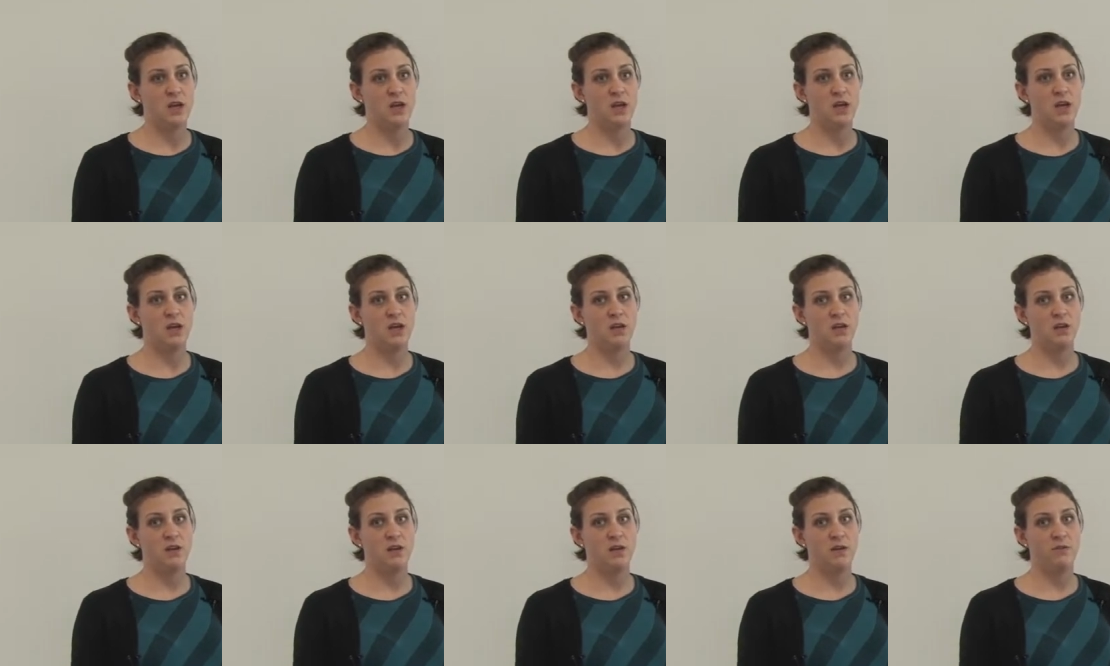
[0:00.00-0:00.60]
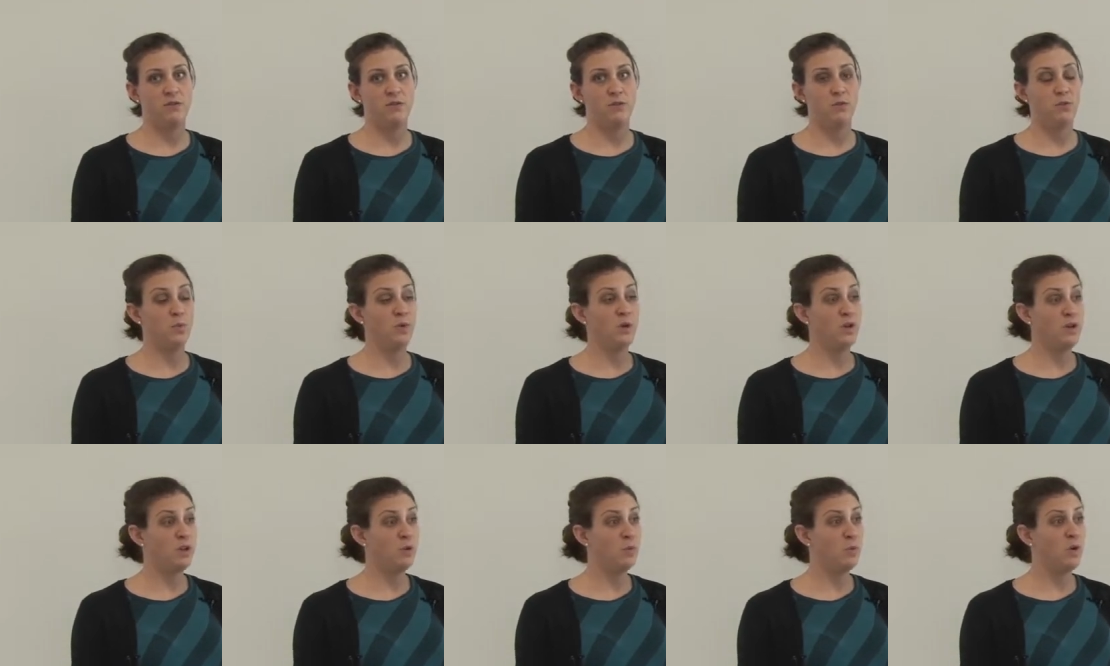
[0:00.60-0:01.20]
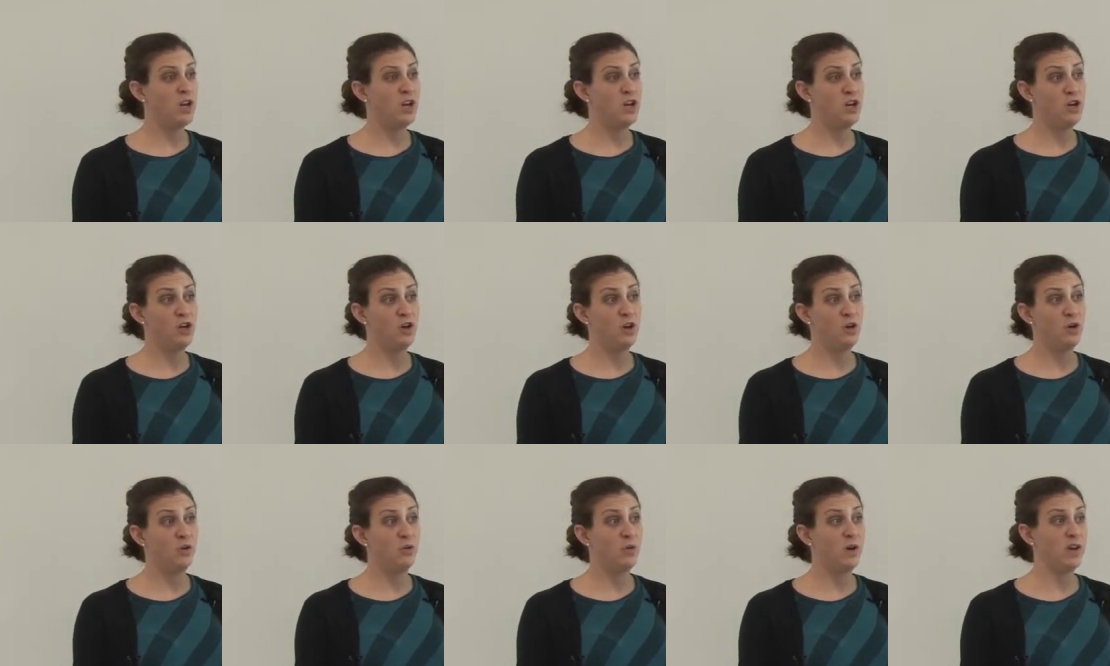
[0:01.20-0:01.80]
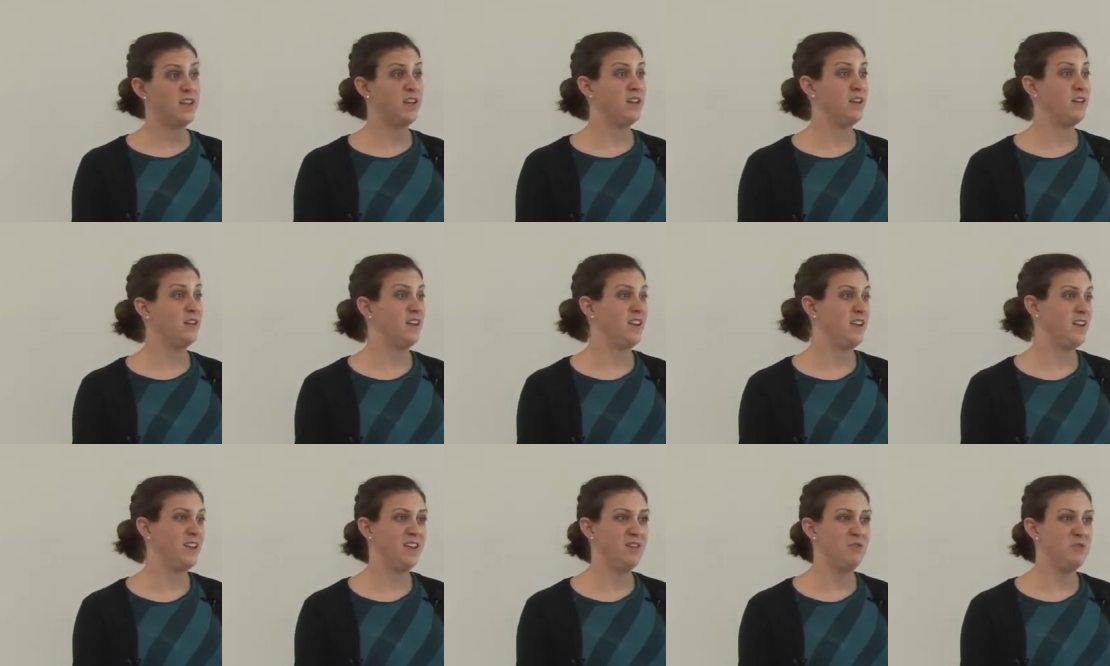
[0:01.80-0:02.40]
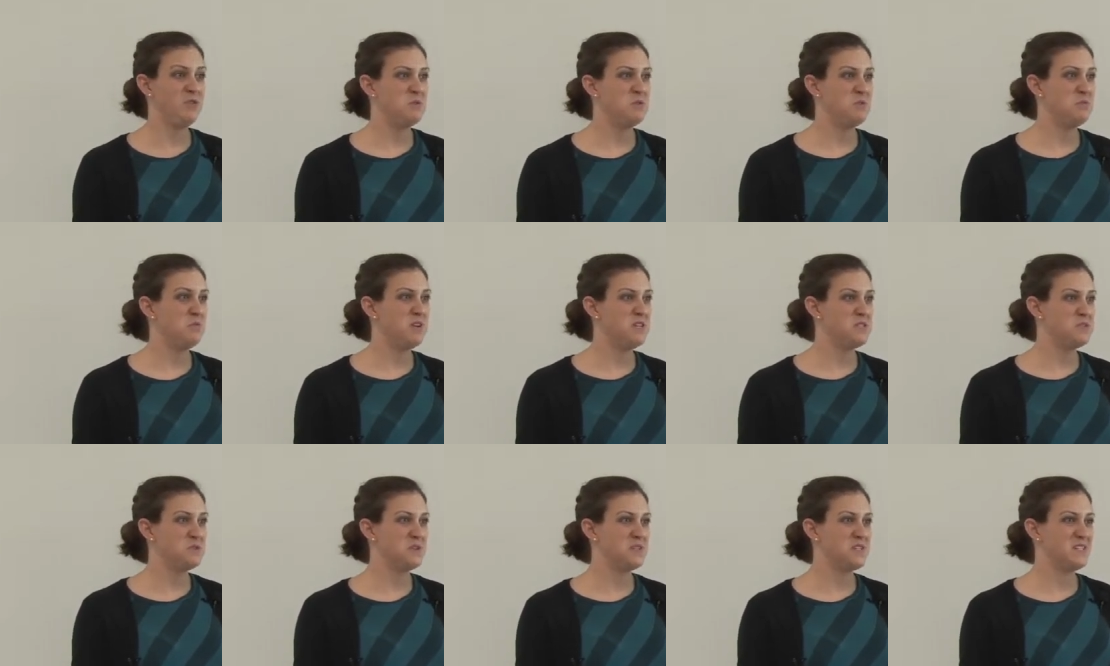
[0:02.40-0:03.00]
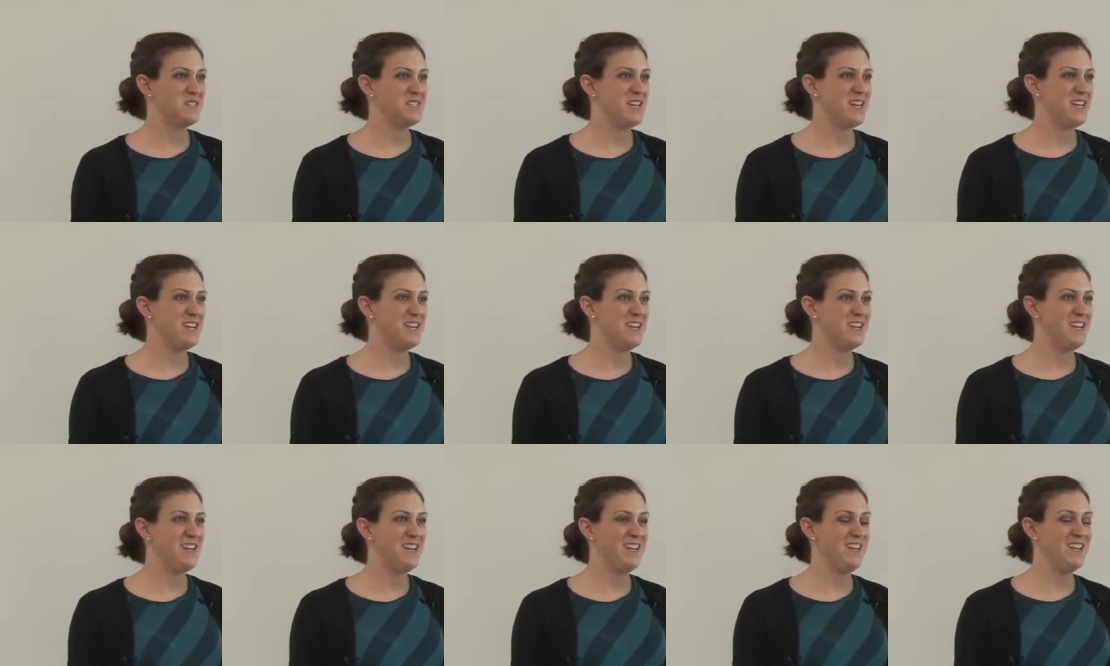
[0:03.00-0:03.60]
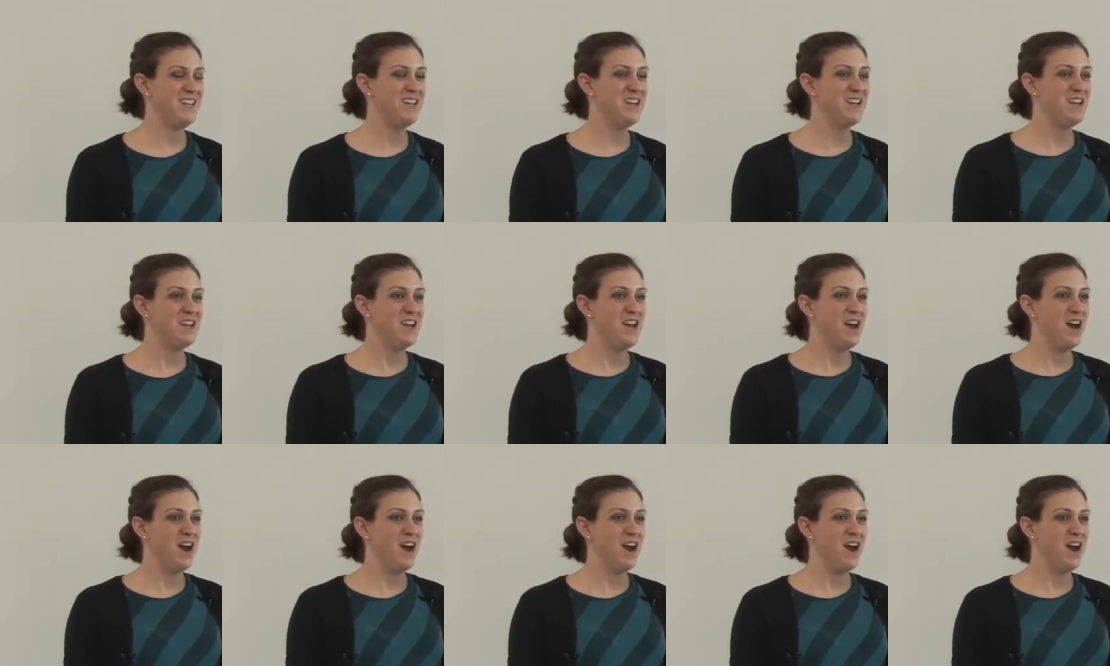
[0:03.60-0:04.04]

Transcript: And if you really want to know, I can, I can give you the resources that you need.